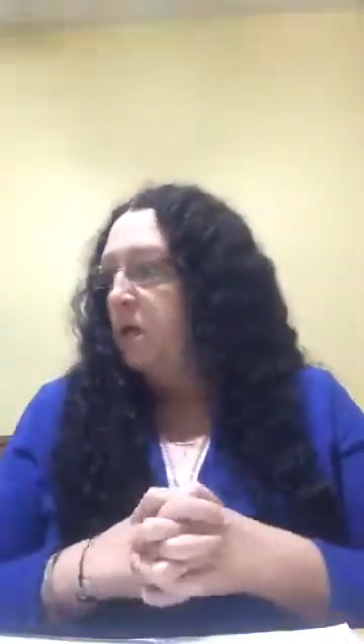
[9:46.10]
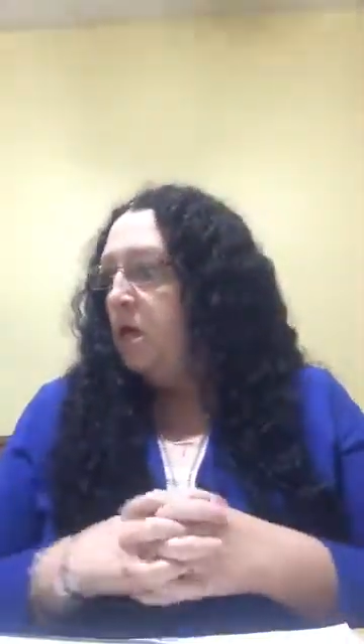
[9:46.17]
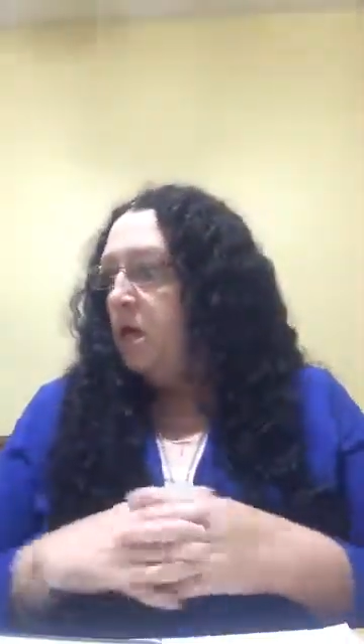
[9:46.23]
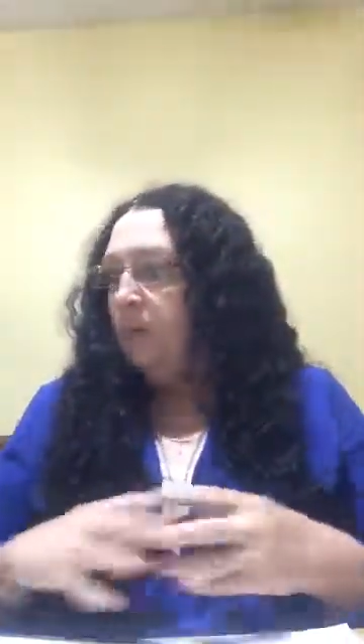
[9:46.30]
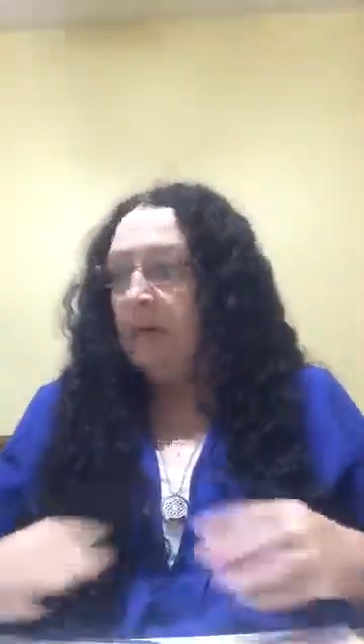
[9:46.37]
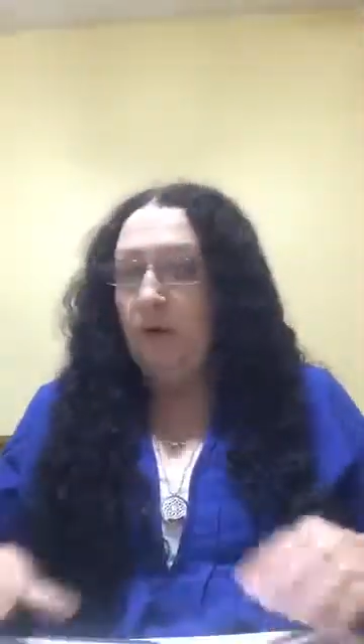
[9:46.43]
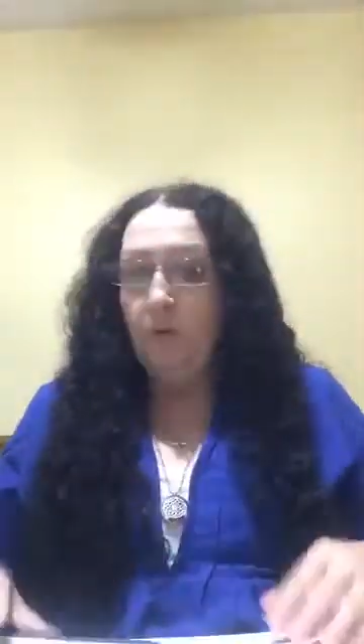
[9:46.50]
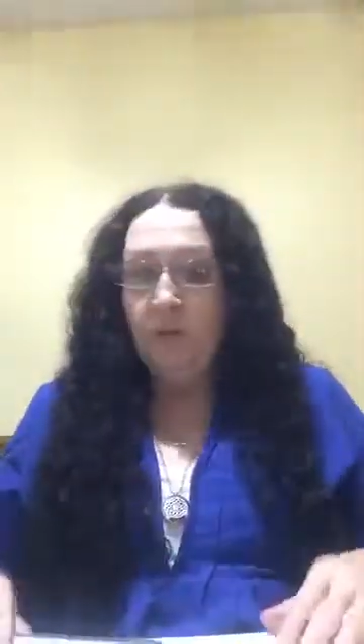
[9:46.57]

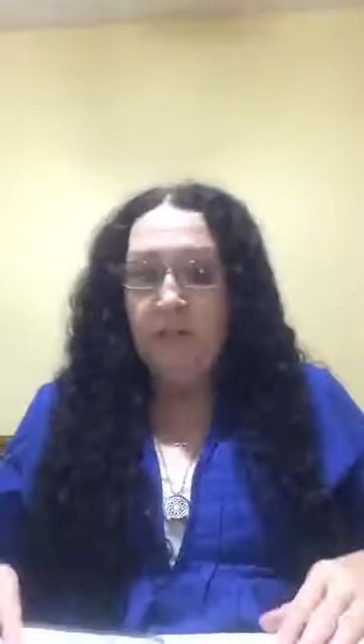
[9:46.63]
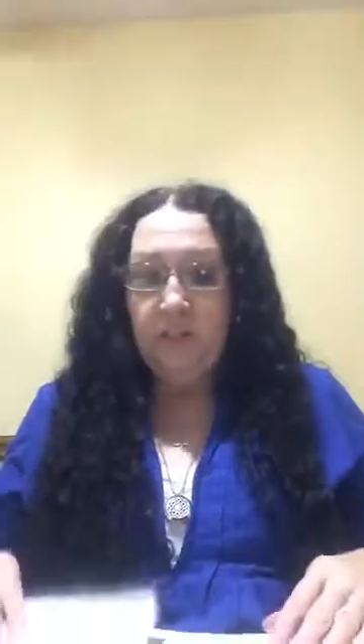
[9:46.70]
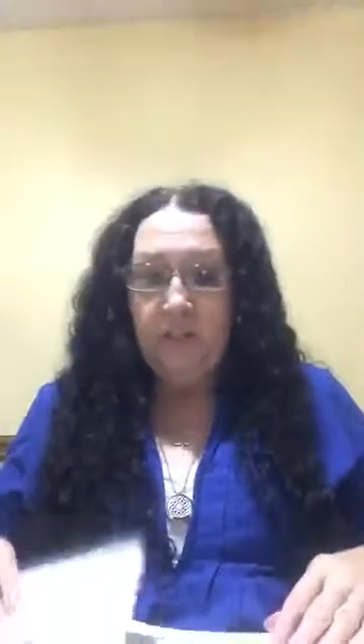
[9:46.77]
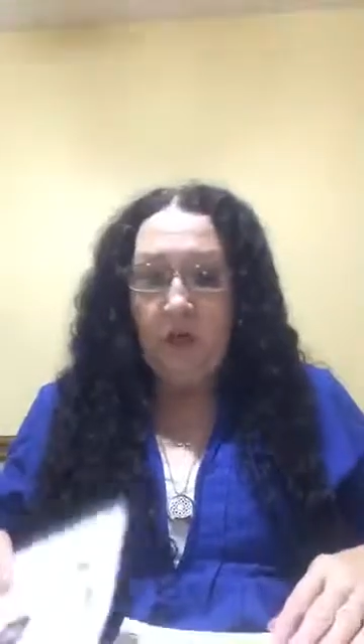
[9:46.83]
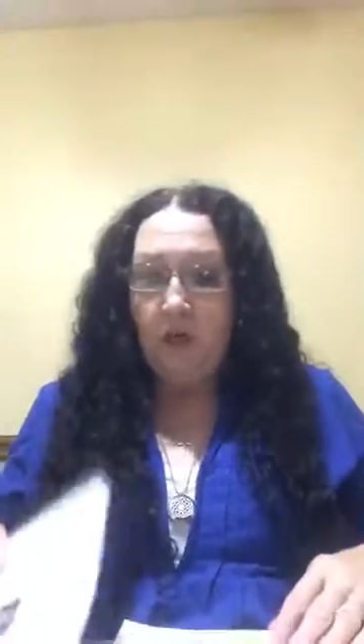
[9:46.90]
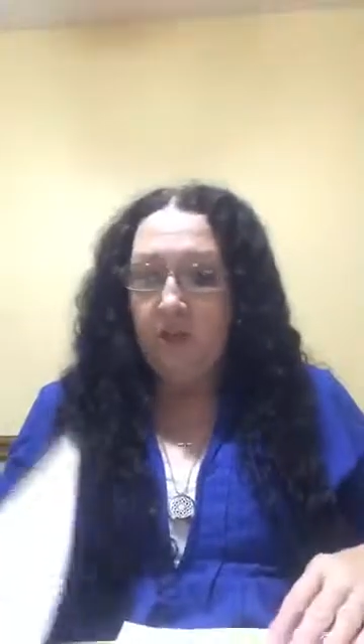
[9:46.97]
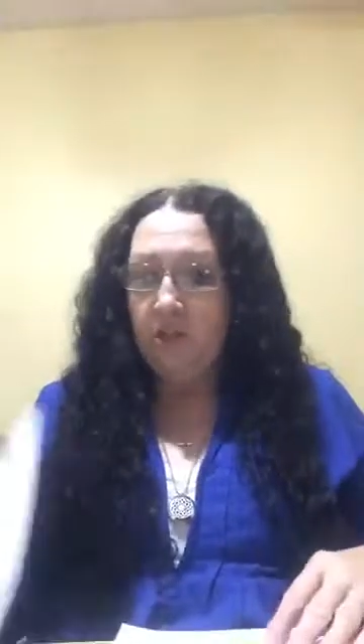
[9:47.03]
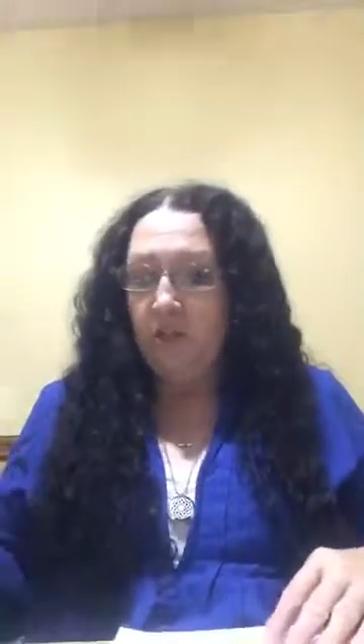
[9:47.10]
But I want to
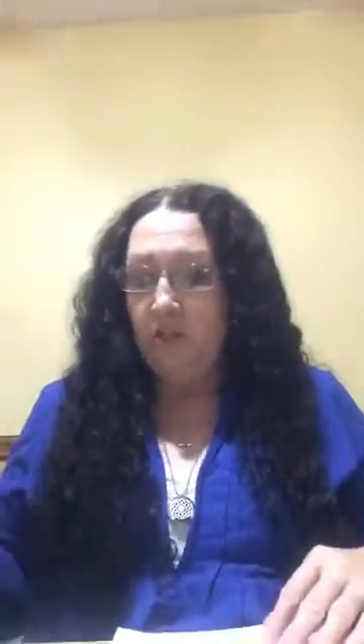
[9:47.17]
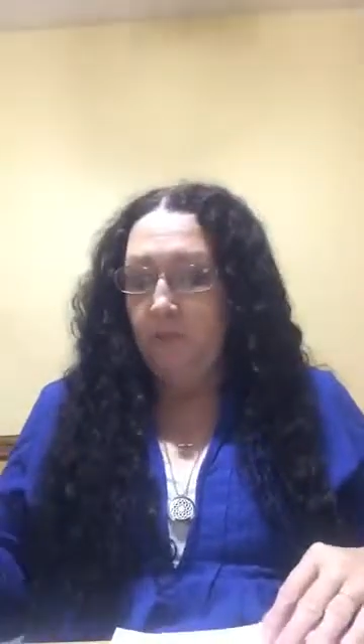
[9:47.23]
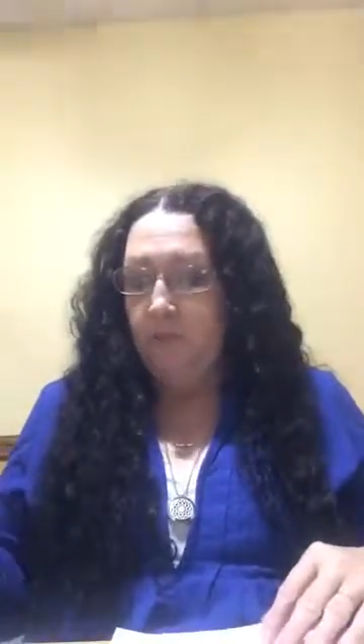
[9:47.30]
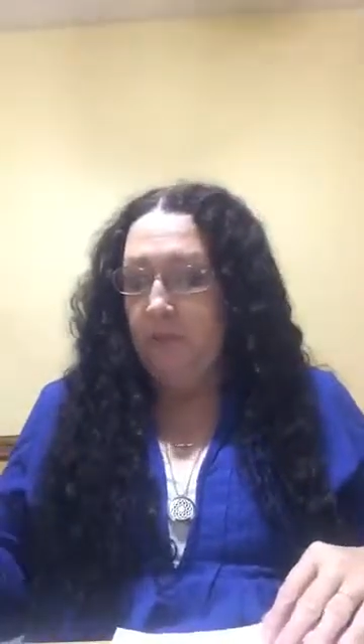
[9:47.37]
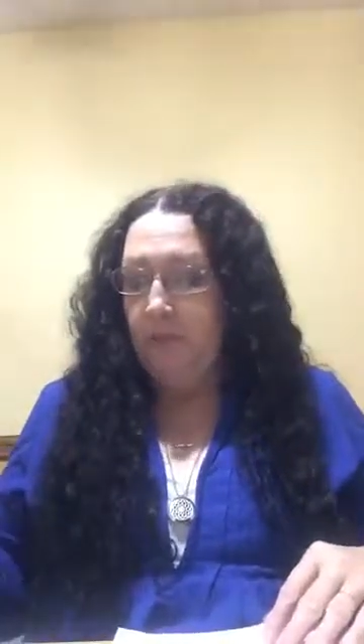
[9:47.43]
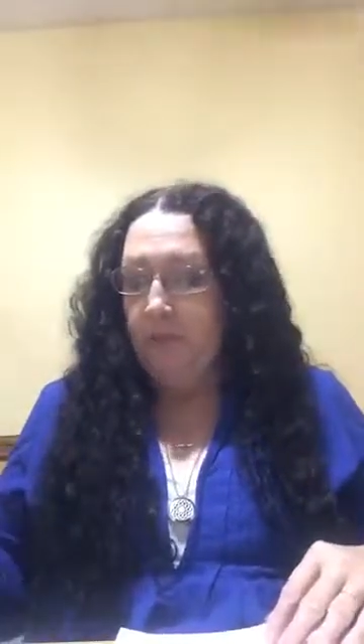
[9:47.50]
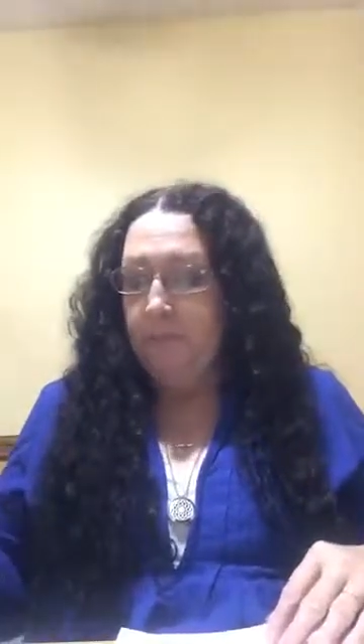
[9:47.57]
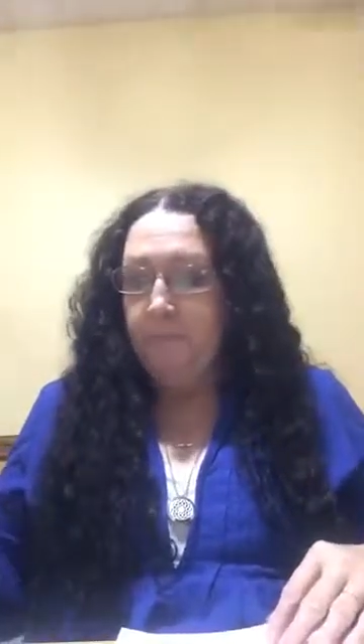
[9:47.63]
talk to you a
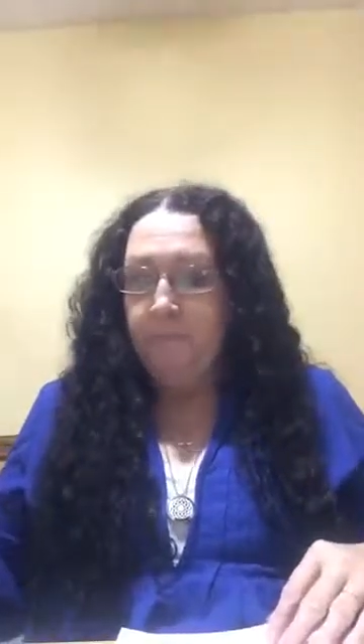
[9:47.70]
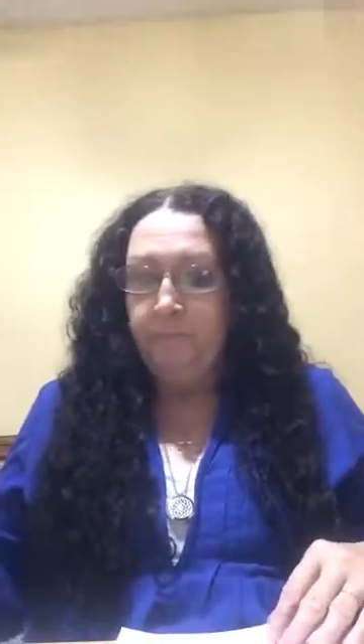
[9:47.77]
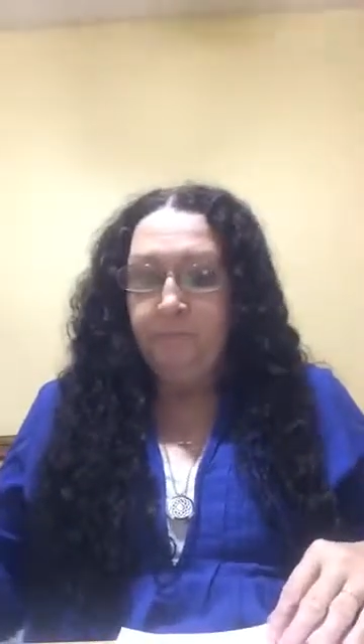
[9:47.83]
minute